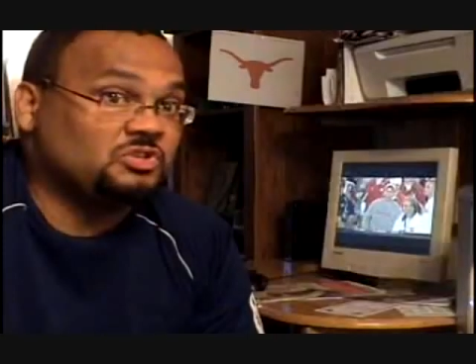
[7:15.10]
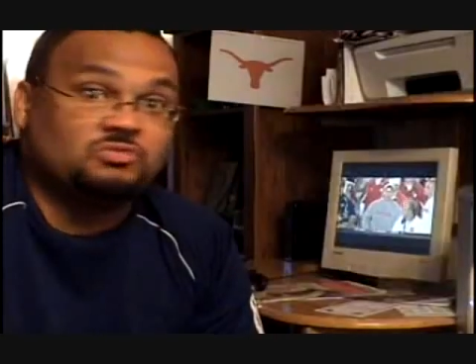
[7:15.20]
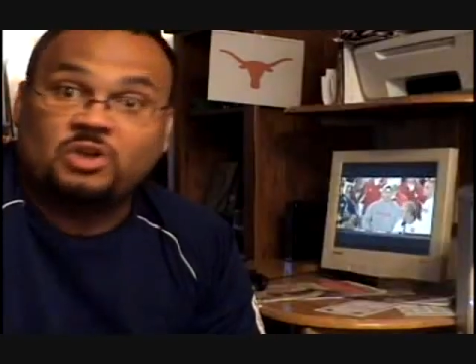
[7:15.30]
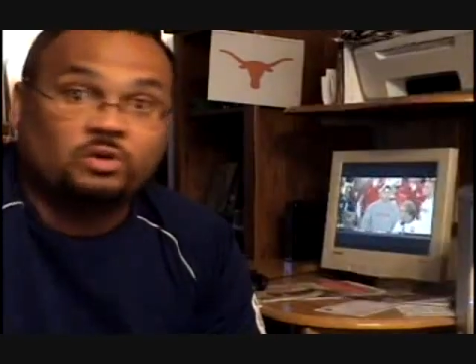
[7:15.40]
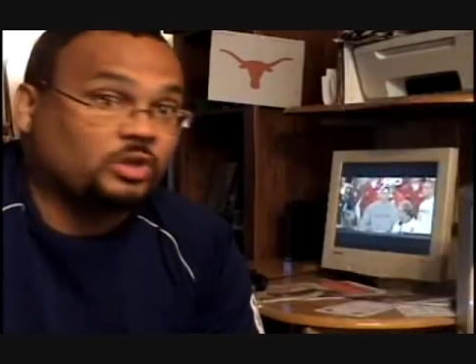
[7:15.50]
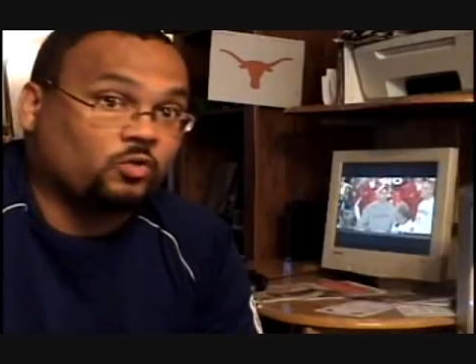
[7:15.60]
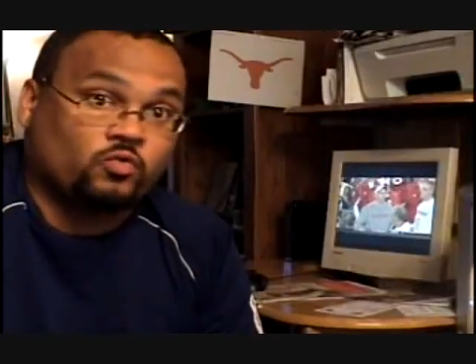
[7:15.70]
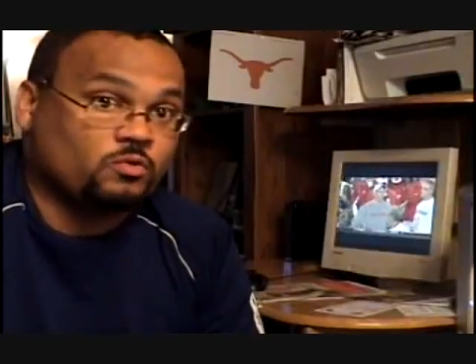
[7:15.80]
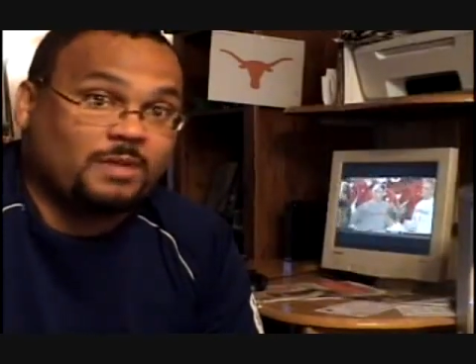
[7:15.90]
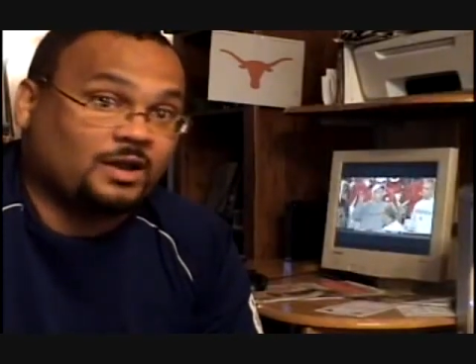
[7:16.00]
you know the
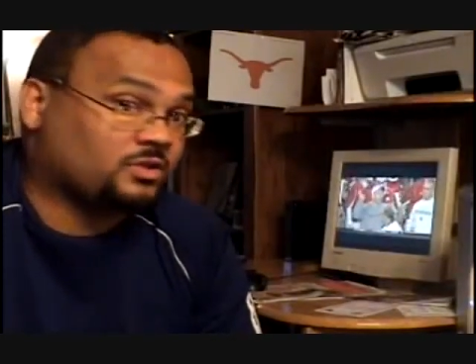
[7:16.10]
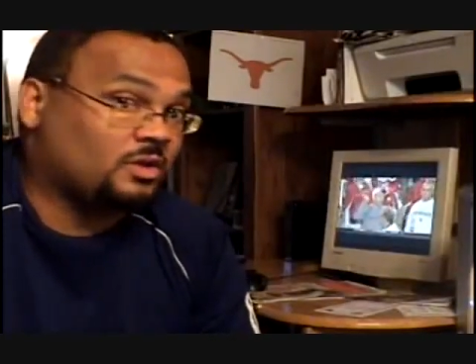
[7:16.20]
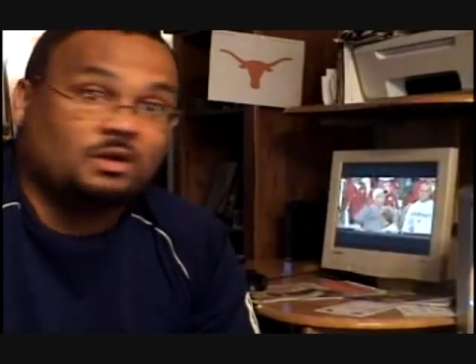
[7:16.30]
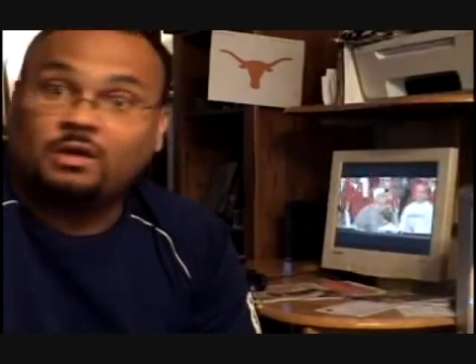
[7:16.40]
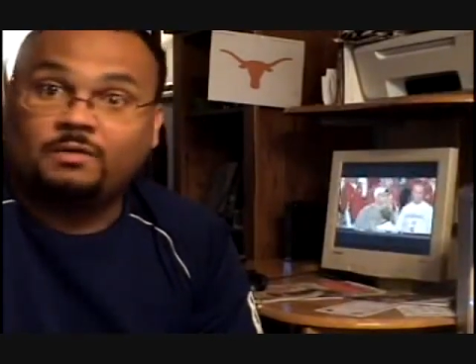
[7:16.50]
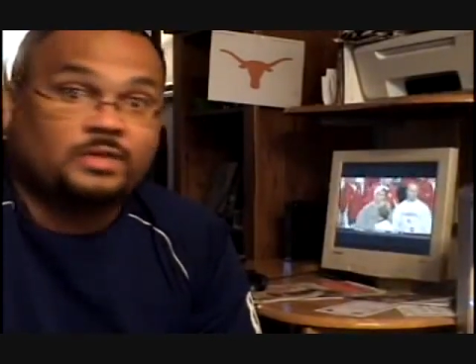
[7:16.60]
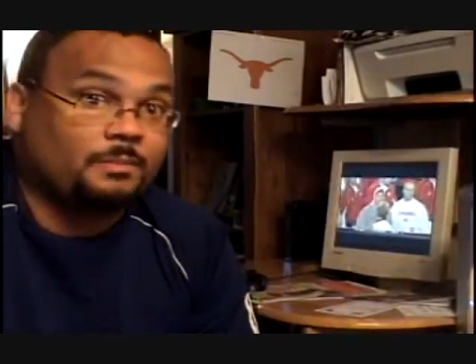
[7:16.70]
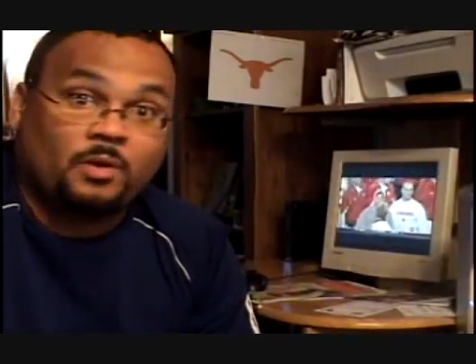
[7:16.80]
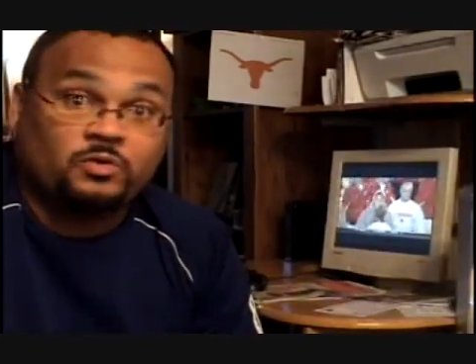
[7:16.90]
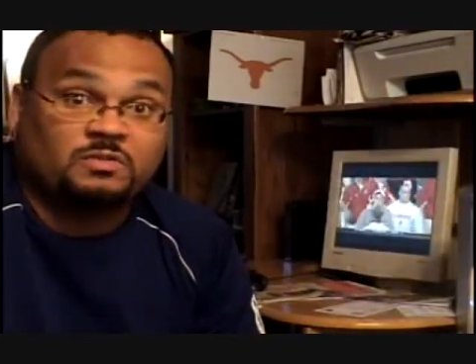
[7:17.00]
quarterbacks of the
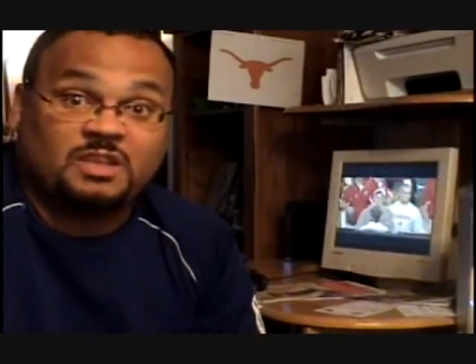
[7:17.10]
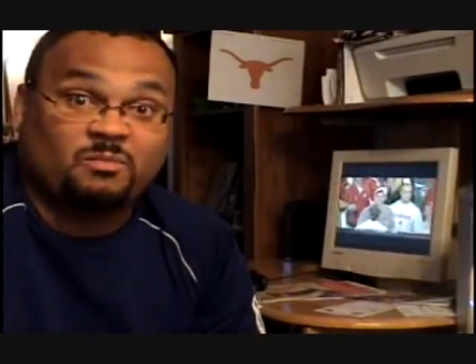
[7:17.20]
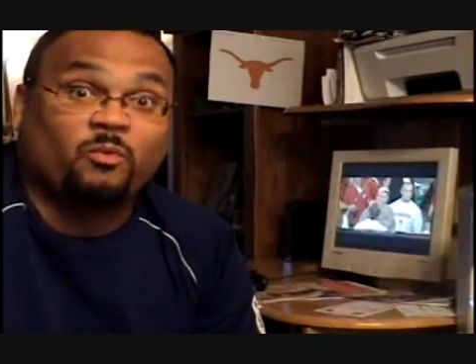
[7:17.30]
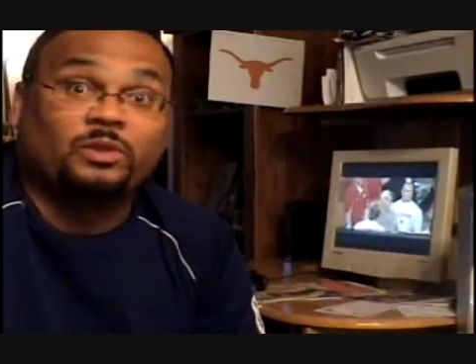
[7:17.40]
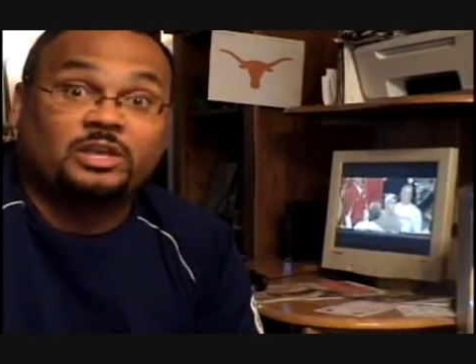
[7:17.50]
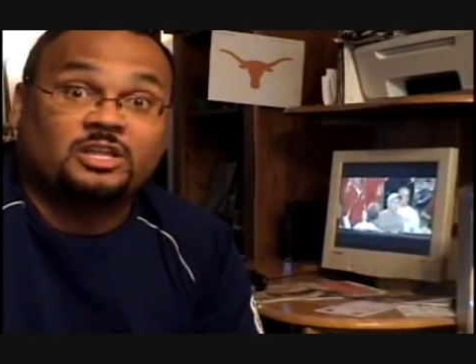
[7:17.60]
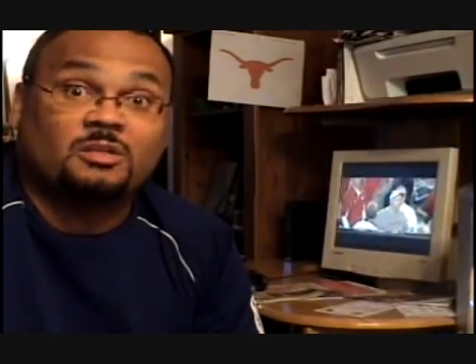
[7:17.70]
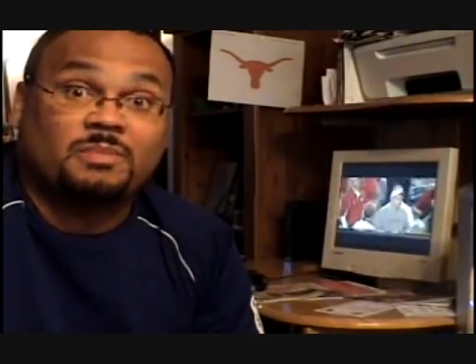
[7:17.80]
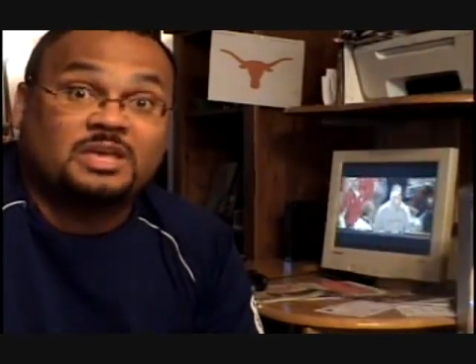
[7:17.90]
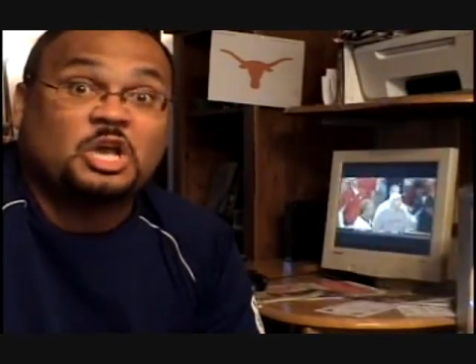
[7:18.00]
opposing team are really going
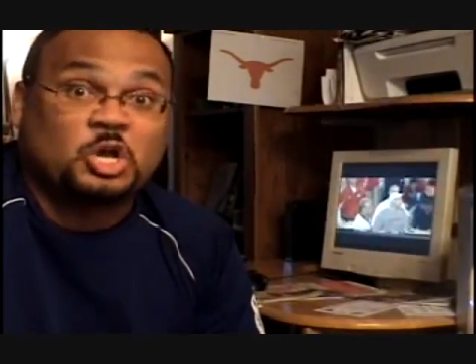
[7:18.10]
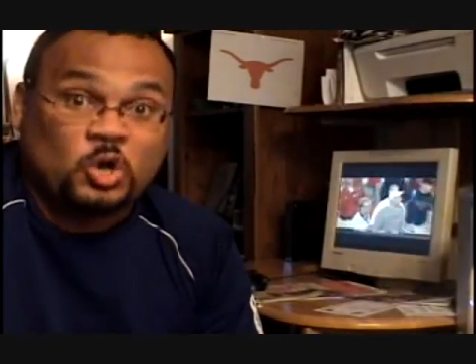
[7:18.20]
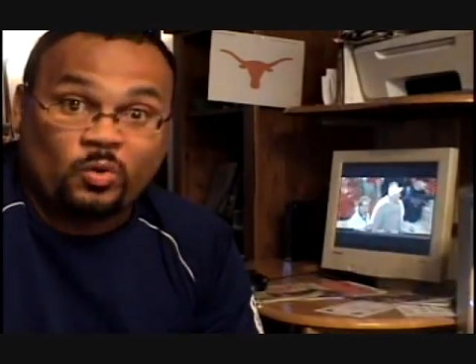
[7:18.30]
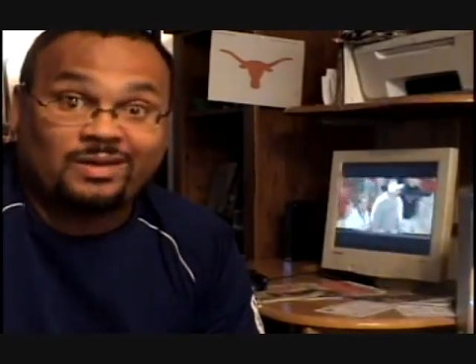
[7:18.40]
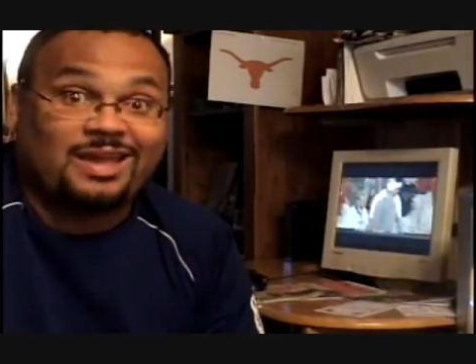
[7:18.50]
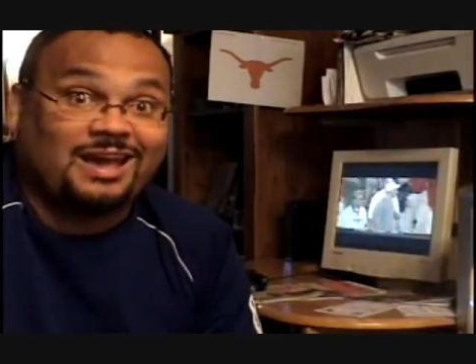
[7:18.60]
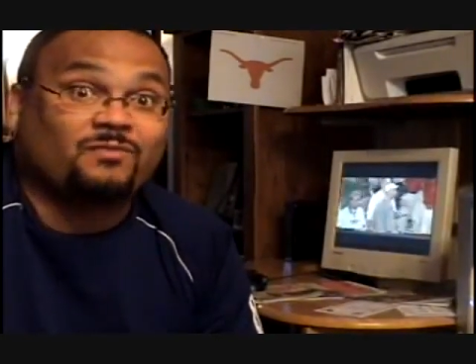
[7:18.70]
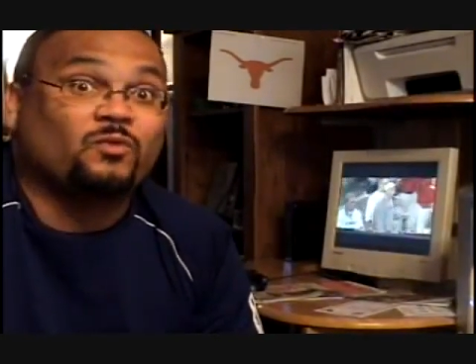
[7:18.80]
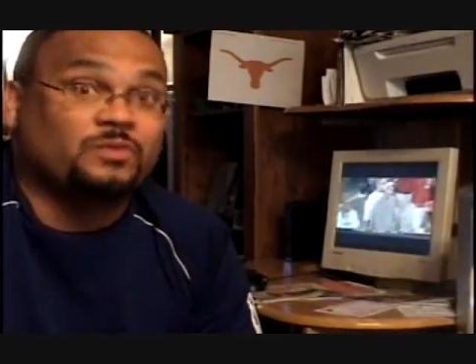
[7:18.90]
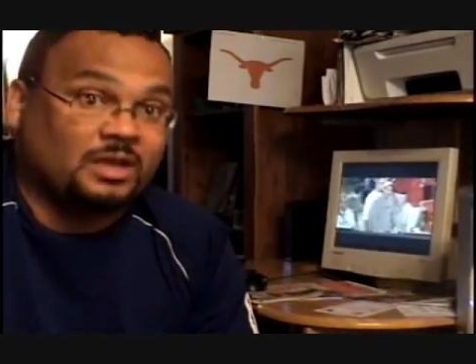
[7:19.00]
to be going
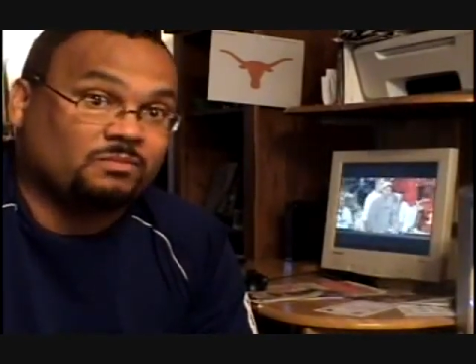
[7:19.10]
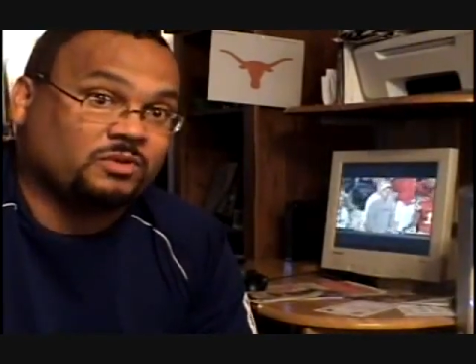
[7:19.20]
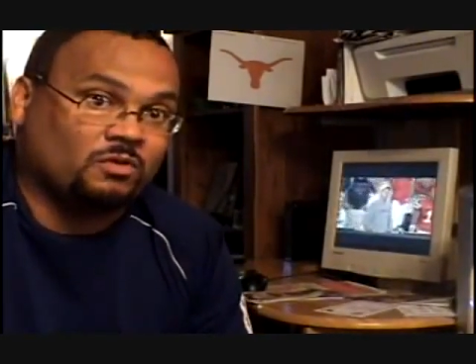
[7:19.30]
after them.